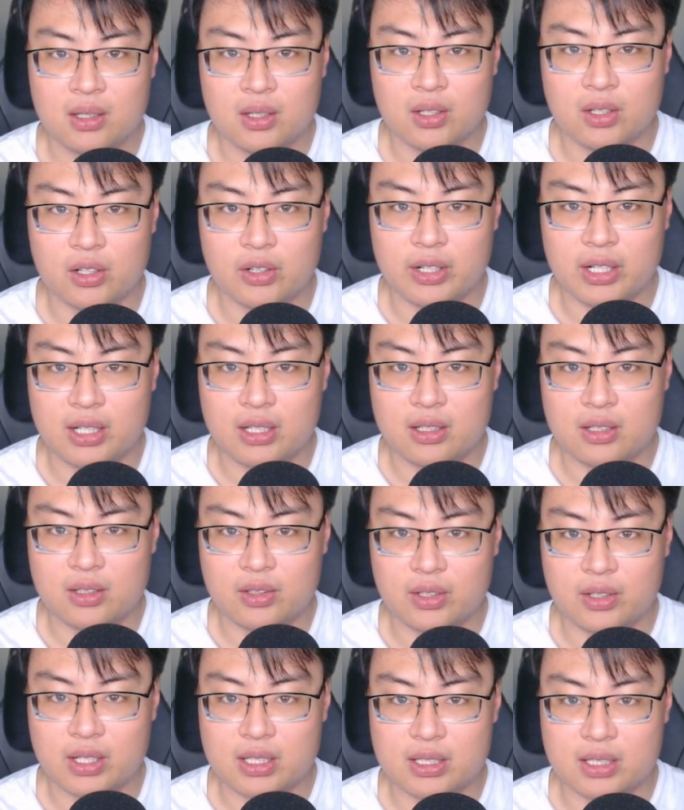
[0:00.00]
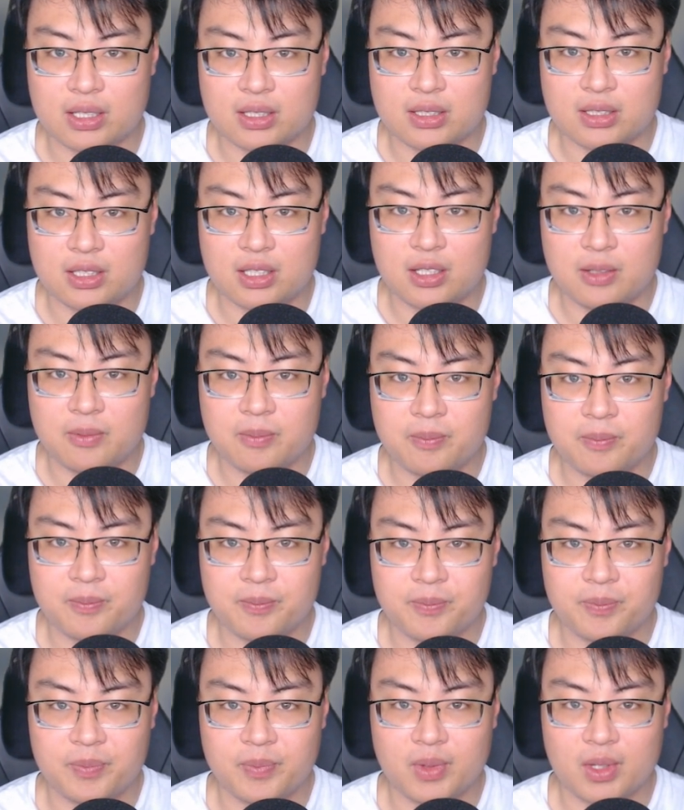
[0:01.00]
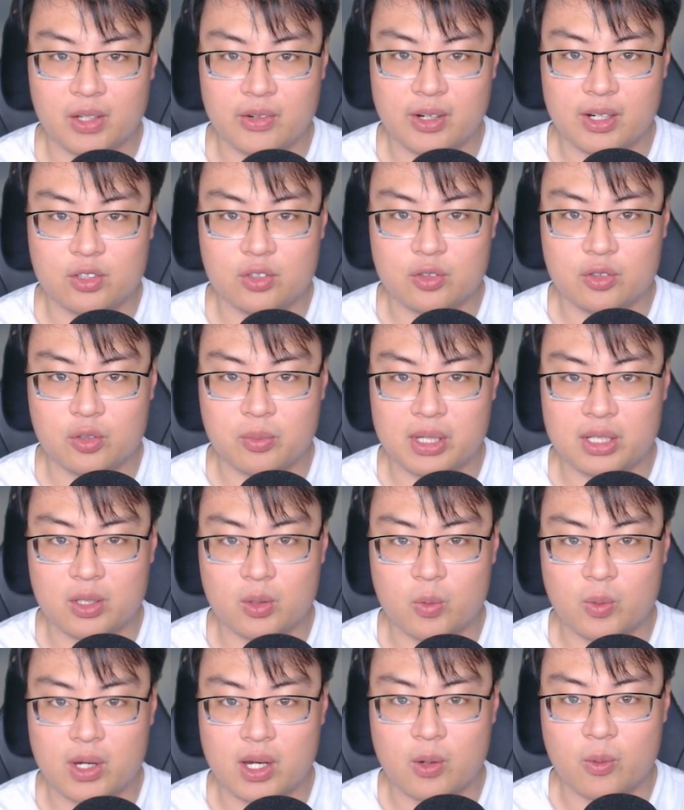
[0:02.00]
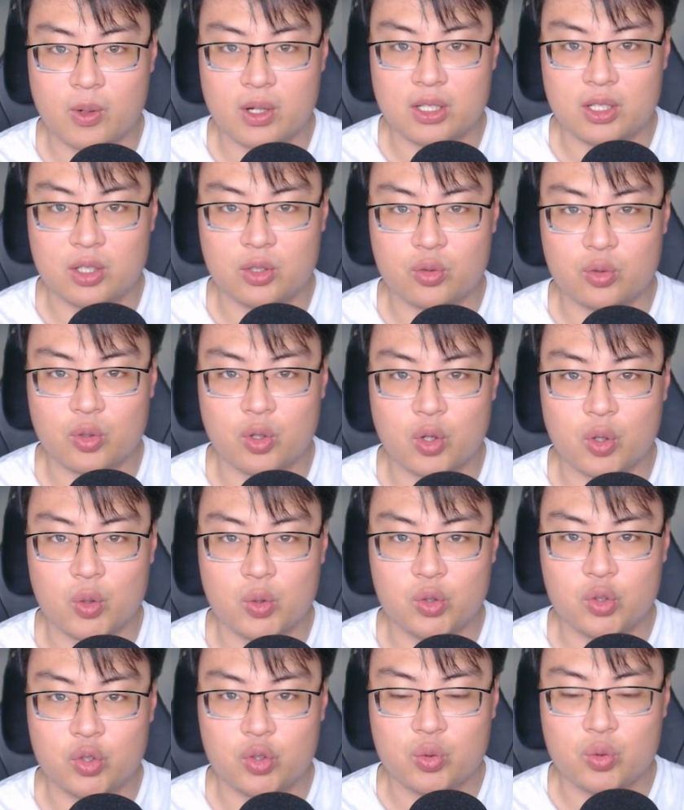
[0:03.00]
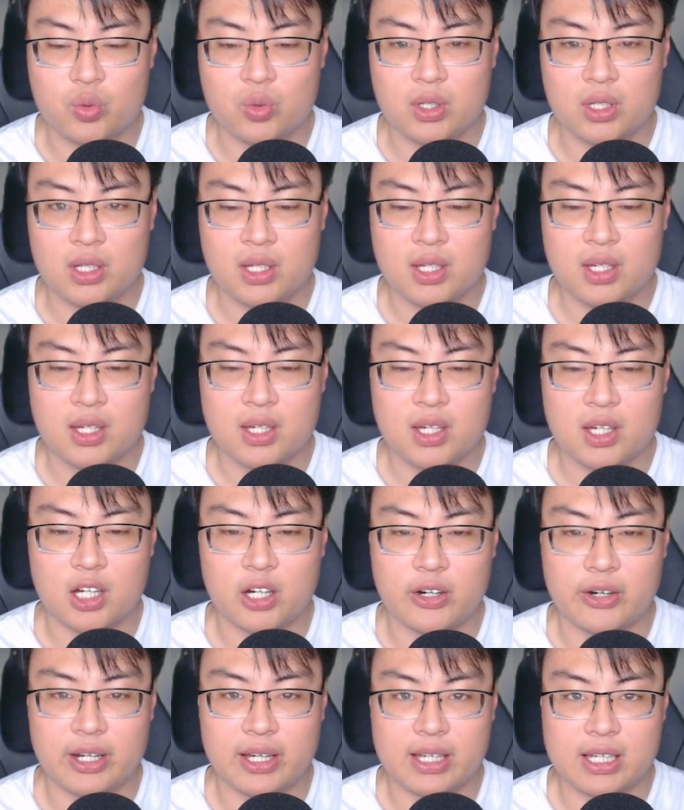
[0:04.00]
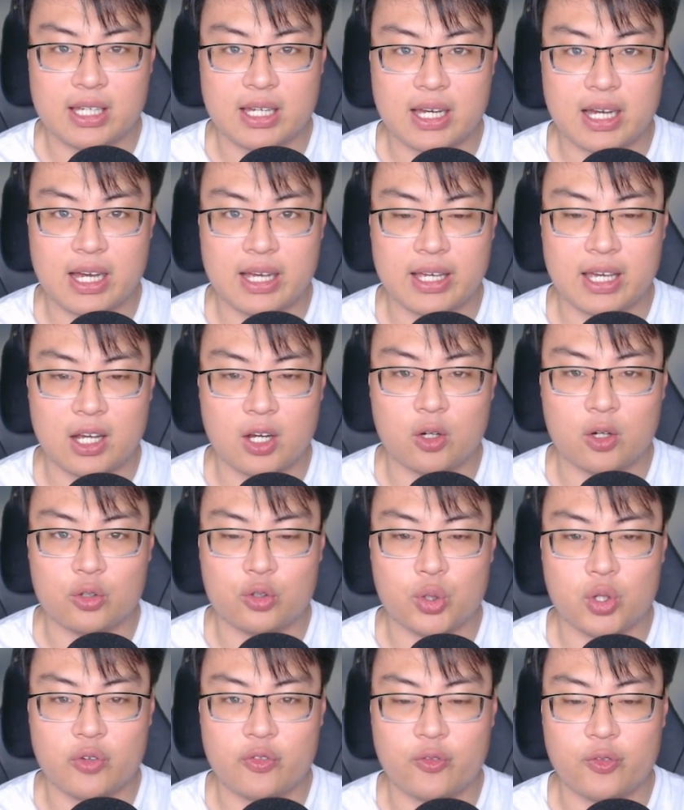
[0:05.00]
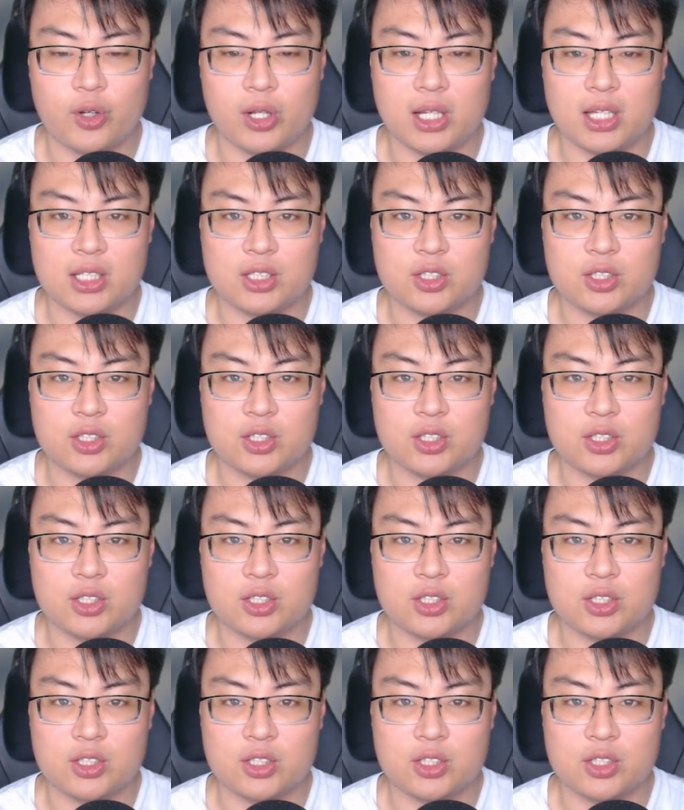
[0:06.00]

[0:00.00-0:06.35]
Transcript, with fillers: Alright, you guys can see. Alright, so no matter where I want it to go to, alright, I can control freely.